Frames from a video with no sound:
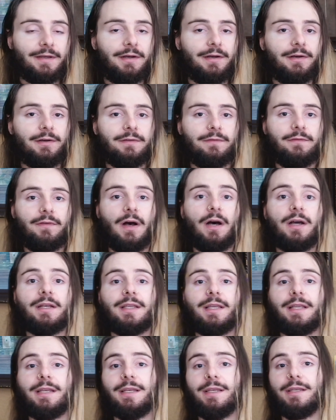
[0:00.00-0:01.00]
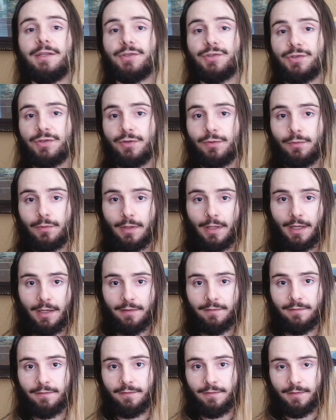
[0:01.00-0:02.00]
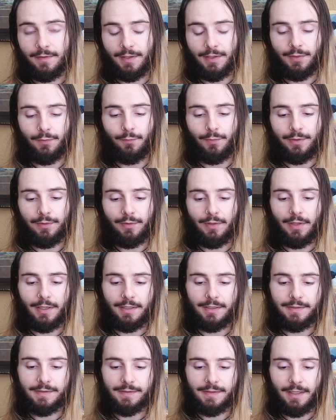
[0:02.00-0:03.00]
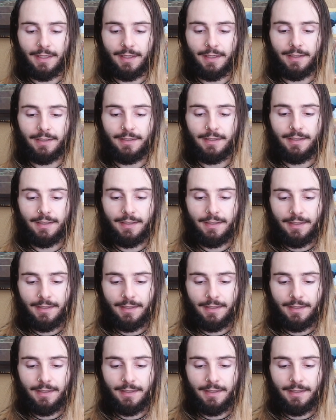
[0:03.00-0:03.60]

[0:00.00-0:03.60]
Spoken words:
of unconditional love and realize that